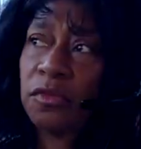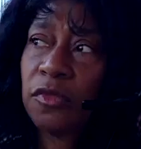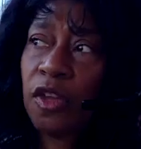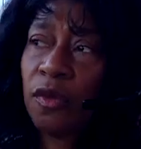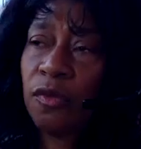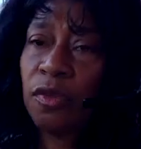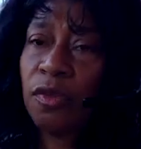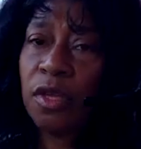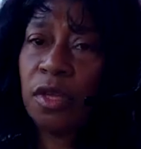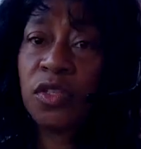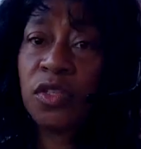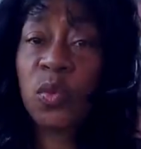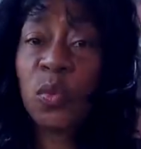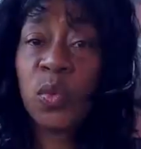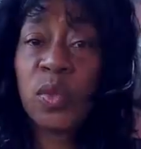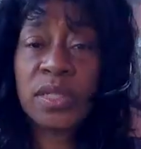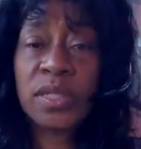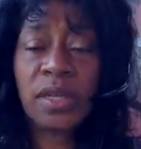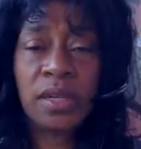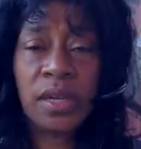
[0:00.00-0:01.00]
of the
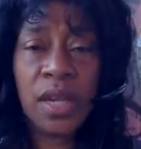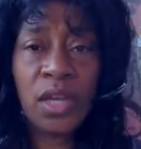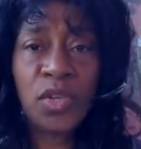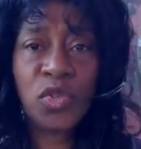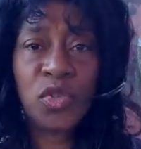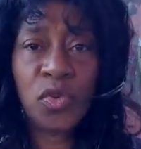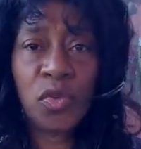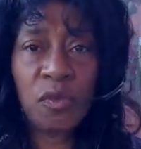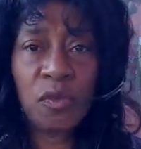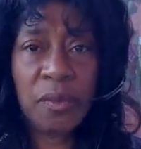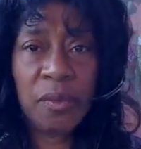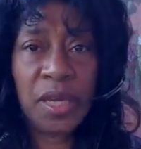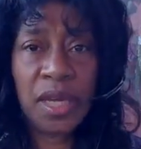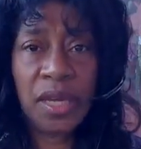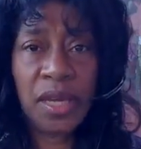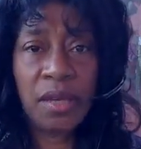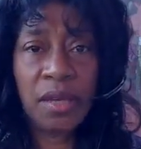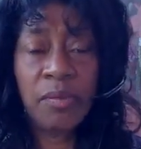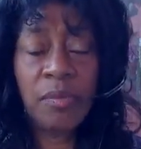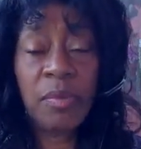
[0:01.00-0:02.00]
exquisite nature of
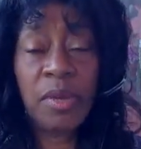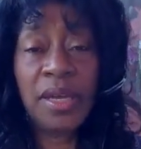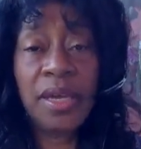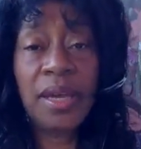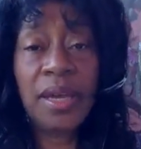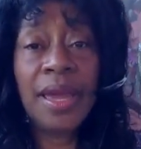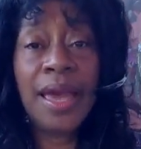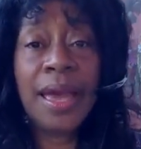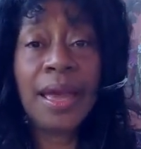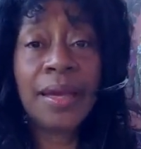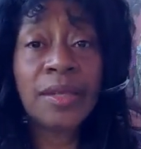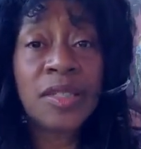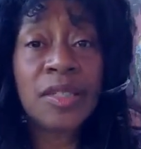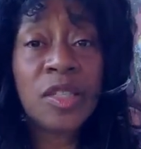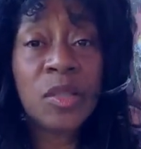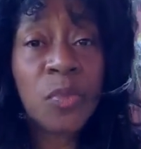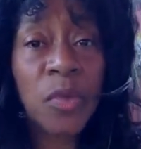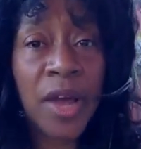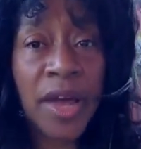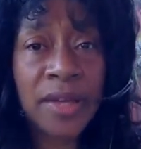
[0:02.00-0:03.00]
me being
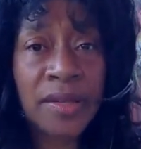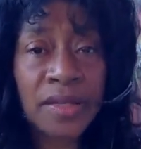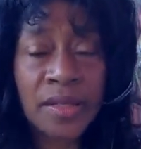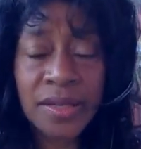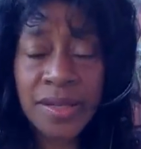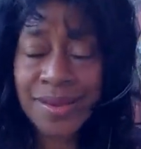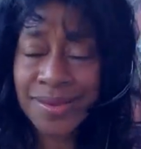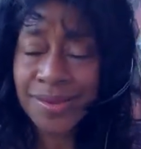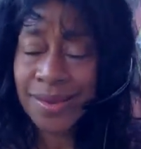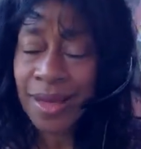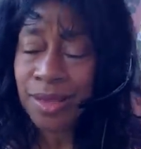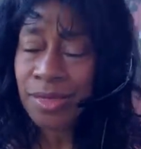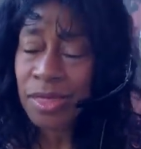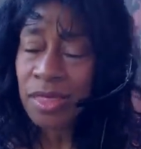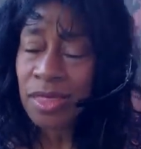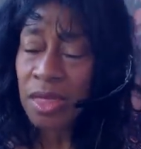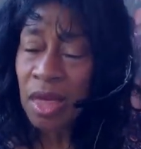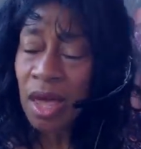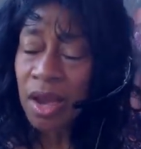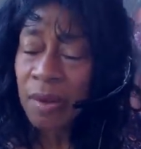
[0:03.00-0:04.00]
expressed, not
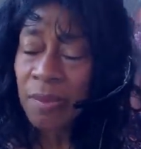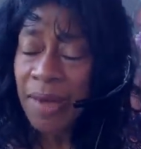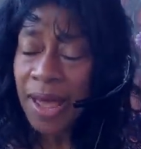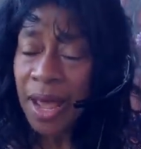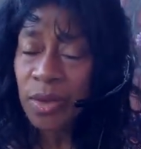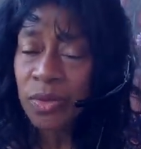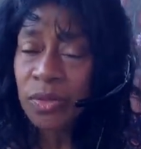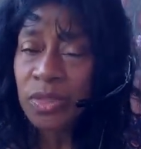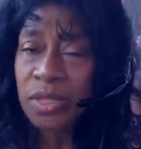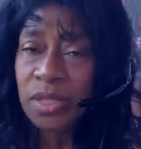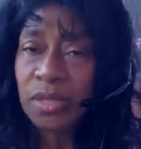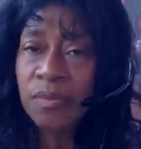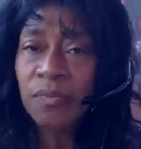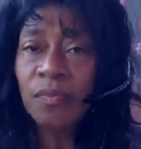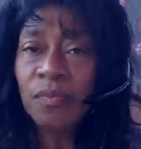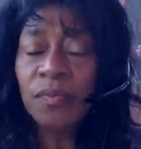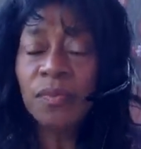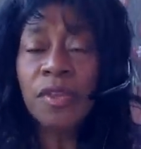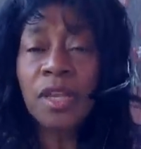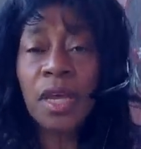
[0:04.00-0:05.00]
thought about,
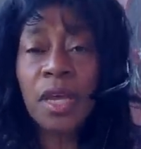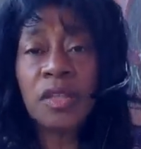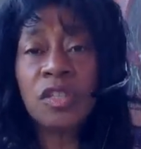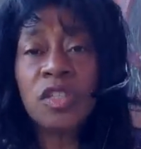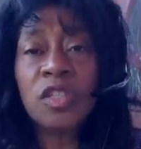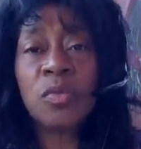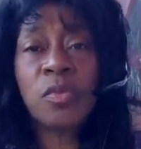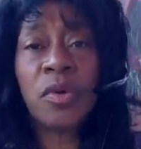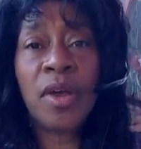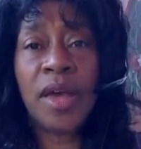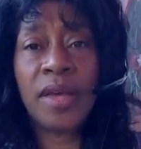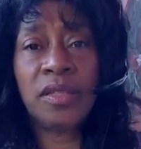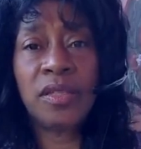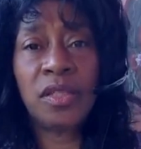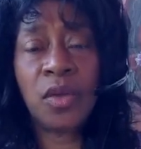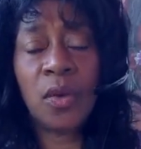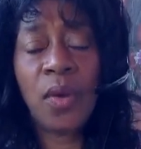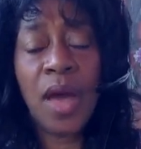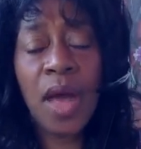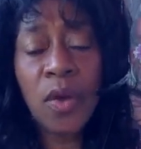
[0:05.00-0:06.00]
expressed.
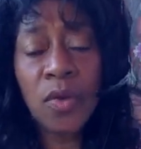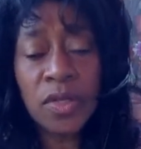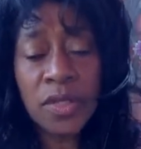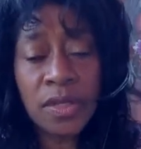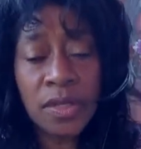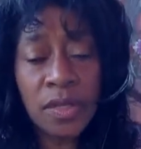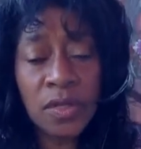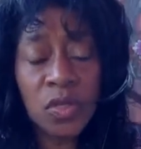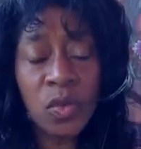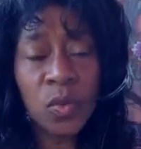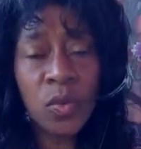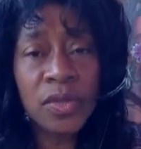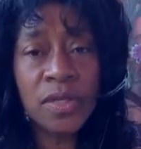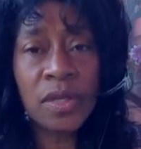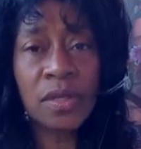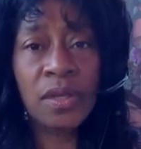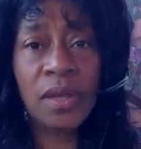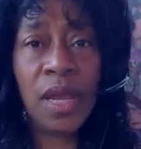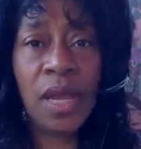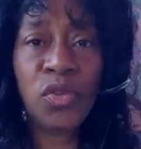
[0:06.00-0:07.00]
So how is the
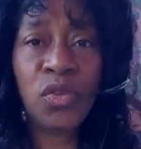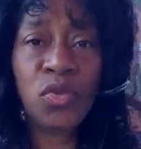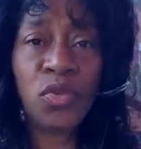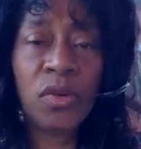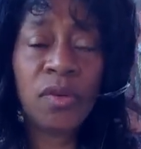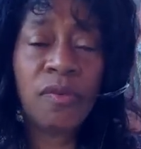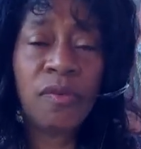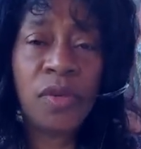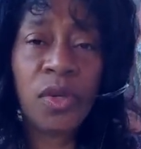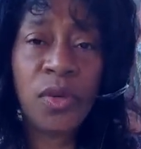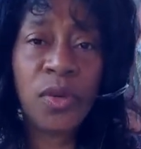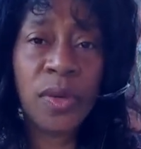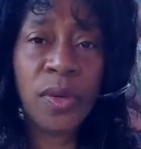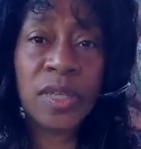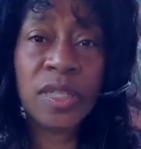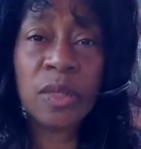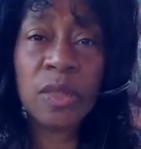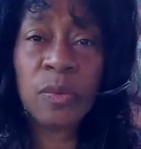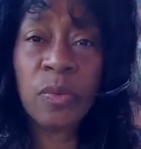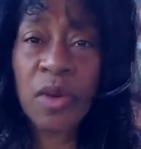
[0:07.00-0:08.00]
exquisite nature of you
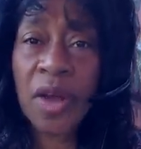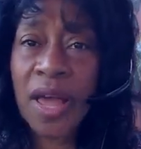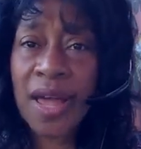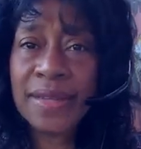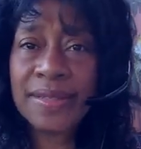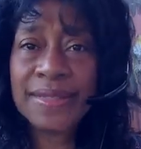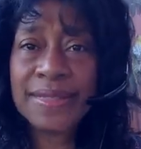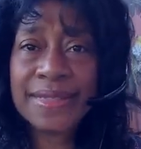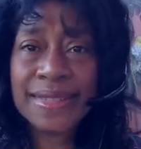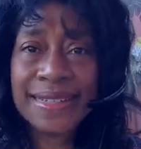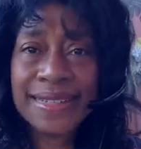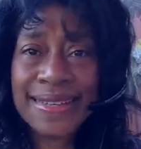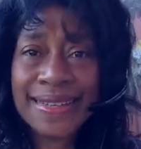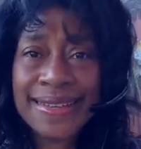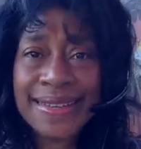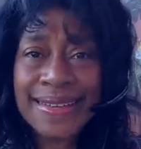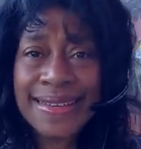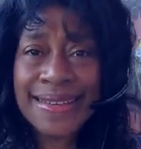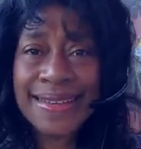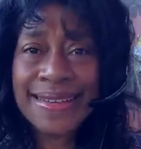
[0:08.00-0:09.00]
expressed?
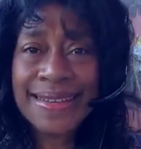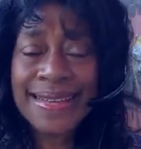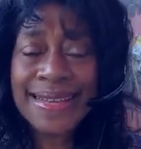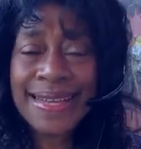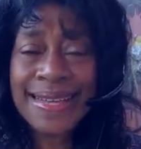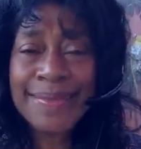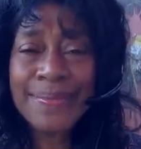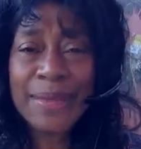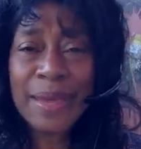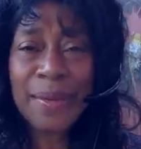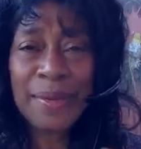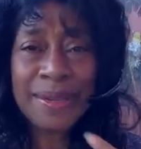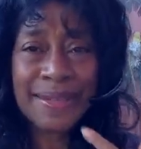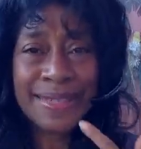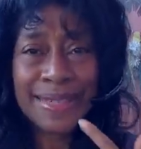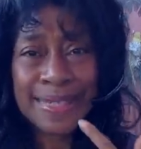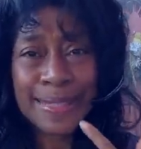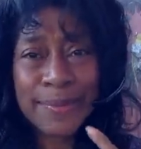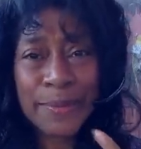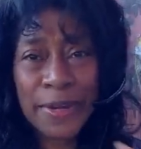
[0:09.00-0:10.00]
Maybe
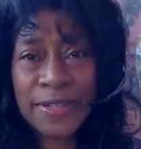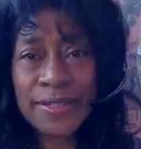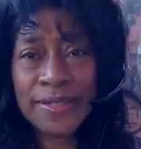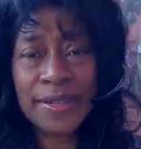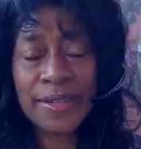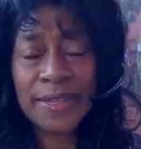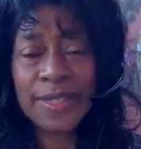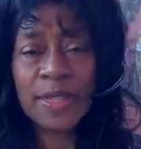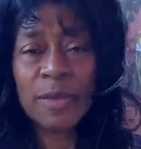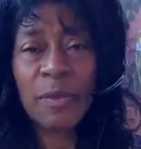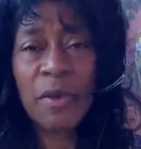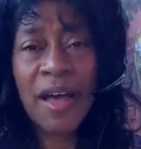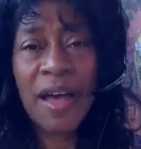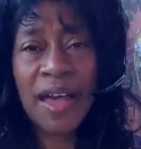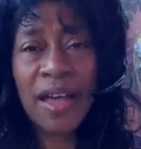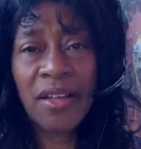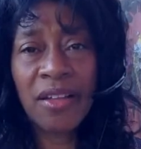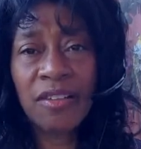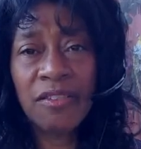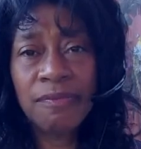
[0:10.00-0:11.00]
it's expressed in a
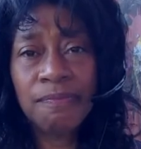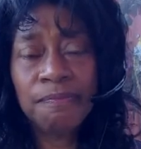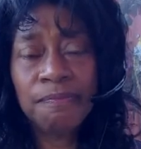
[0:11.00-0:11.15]
smile.